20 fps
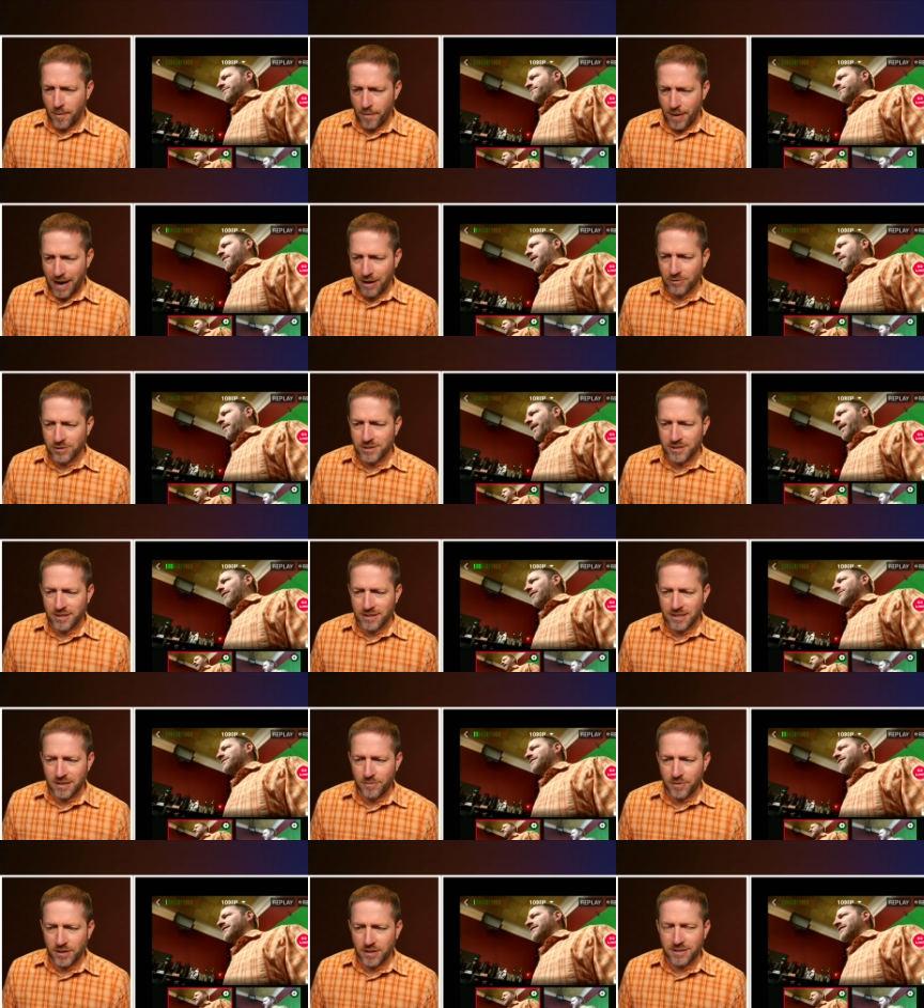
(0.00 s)
about
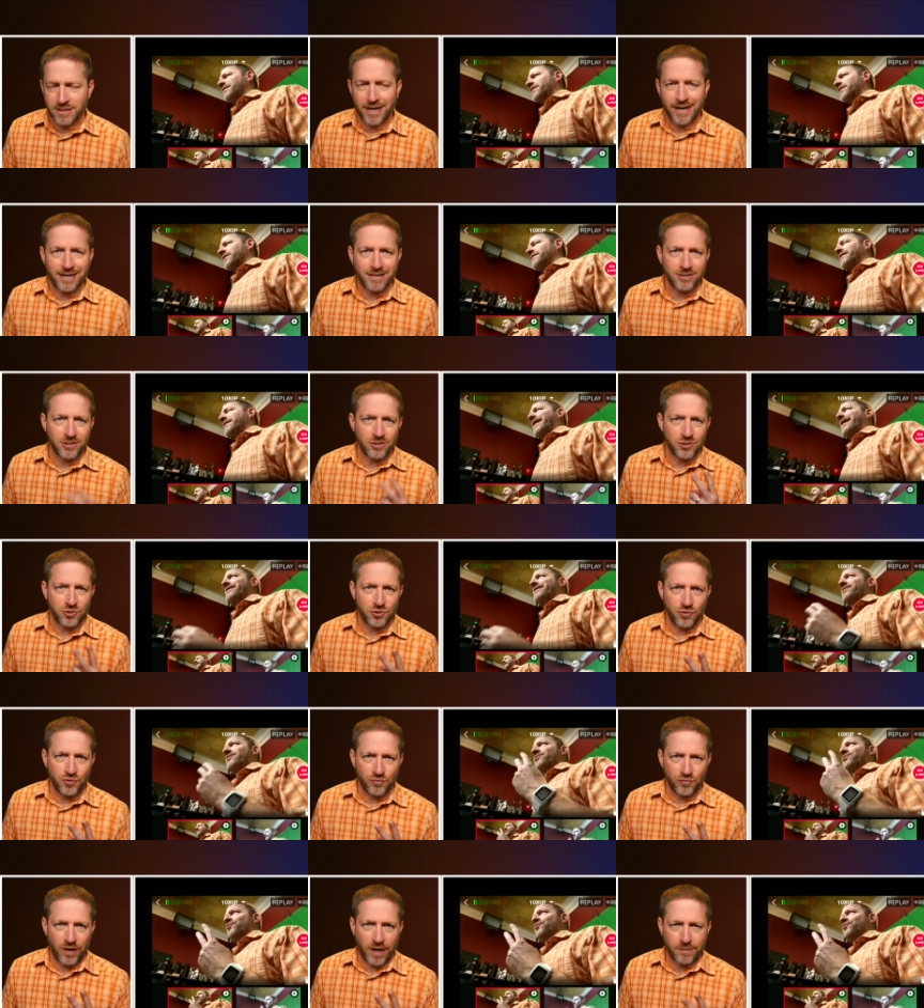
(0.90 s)
60 milliseconds is
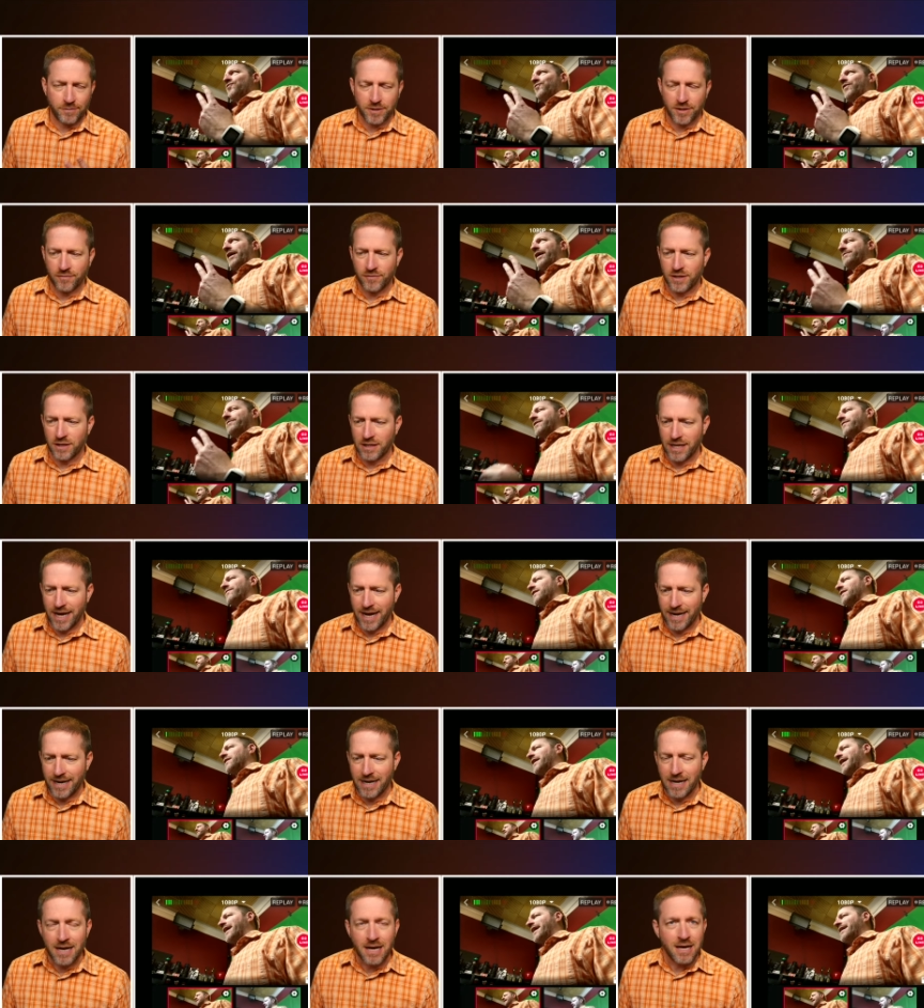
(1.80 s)
two frames of
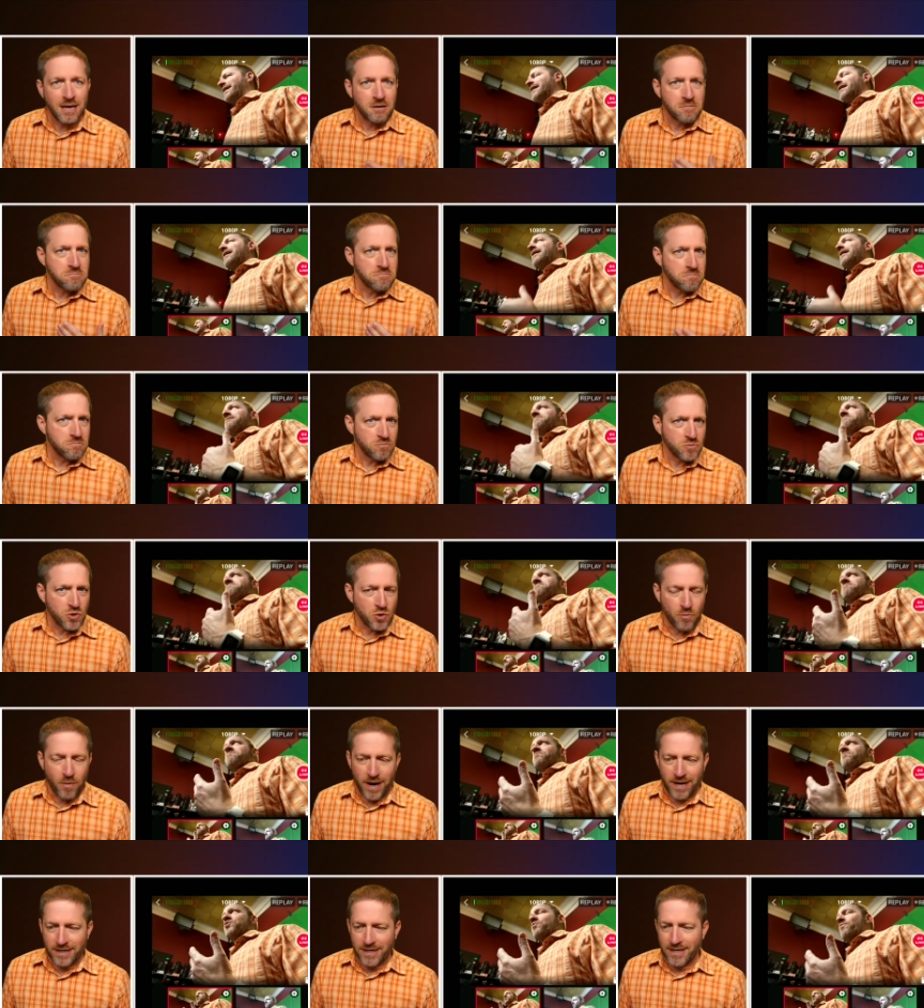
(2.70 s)
delay.
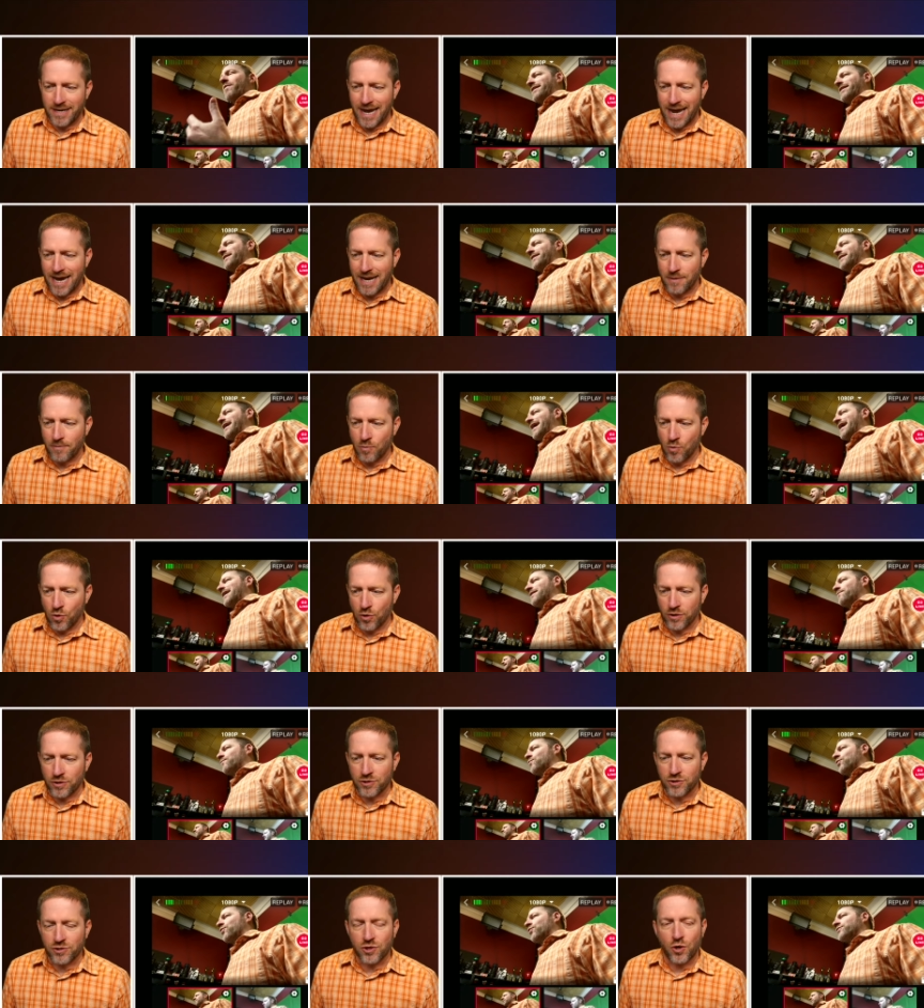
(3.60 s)
You might need to add
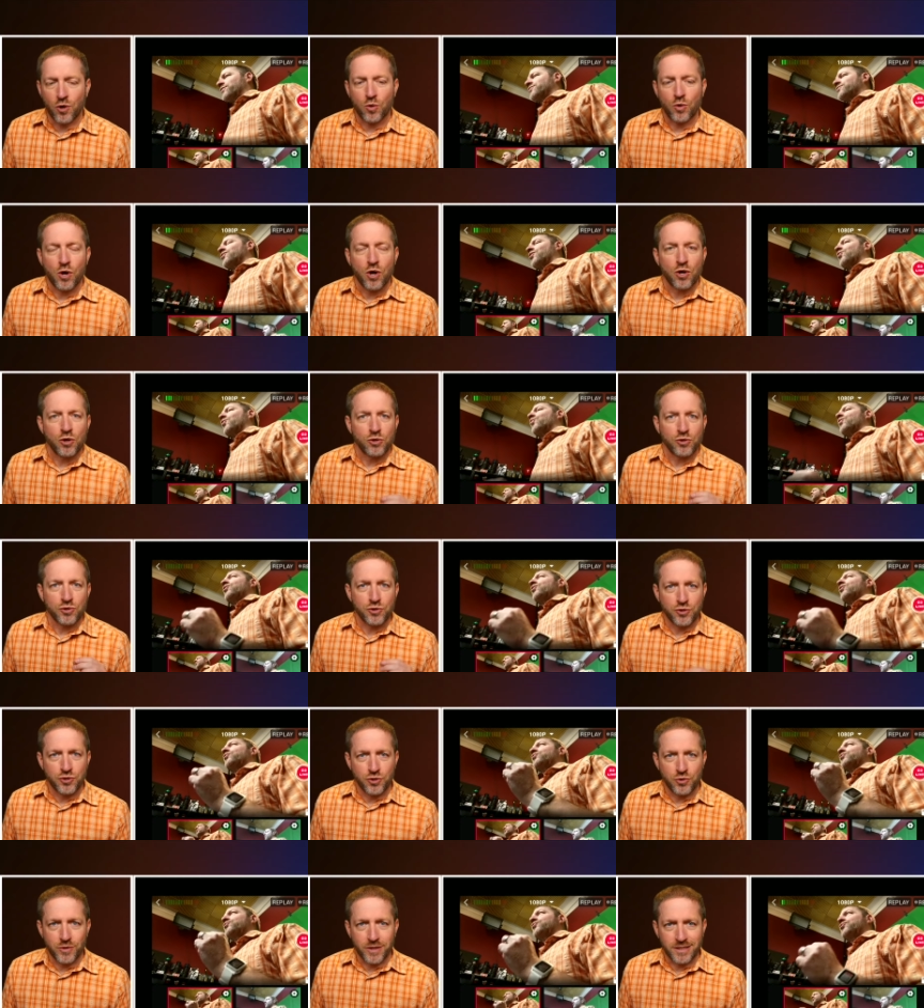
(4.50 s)
more. So
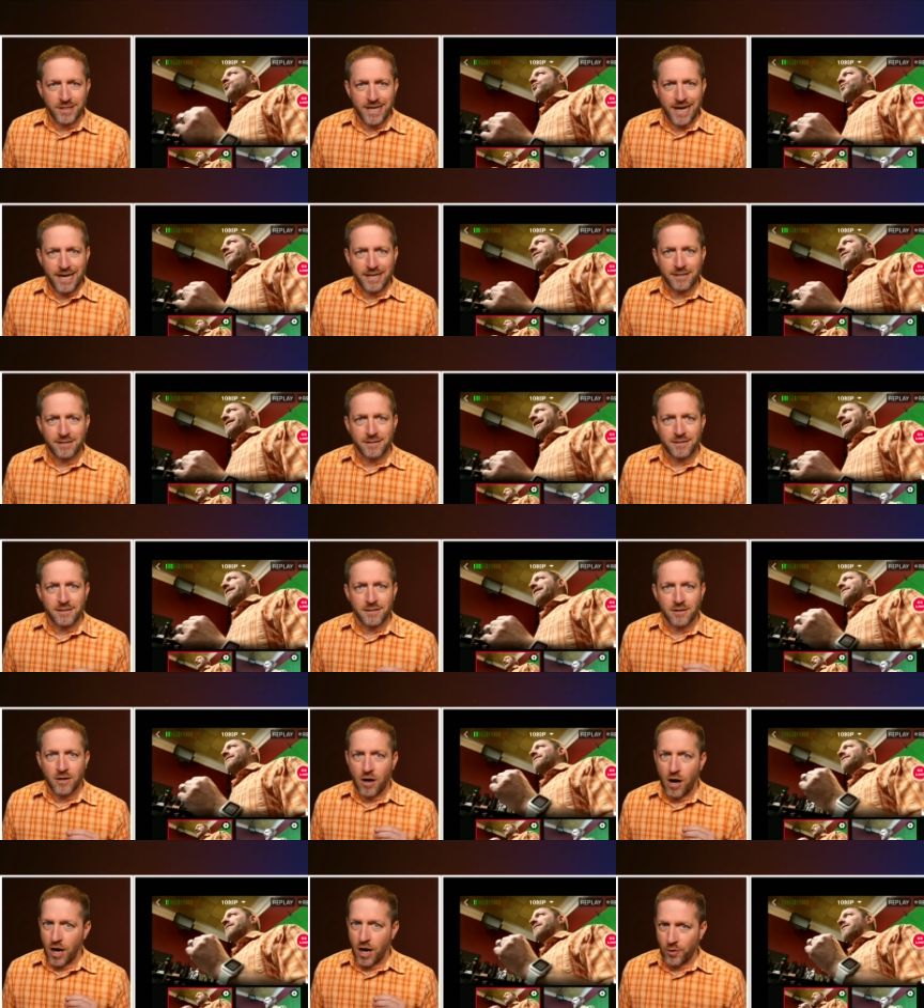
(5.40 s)
do a
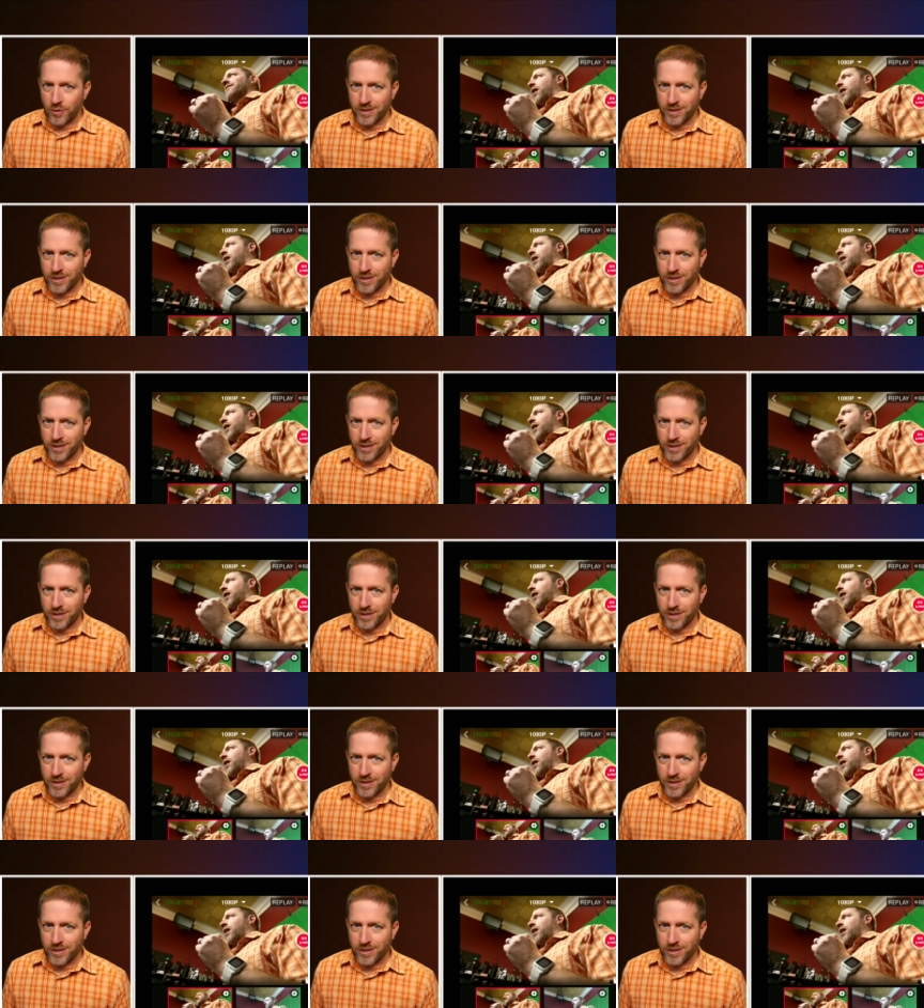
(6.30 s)
test. I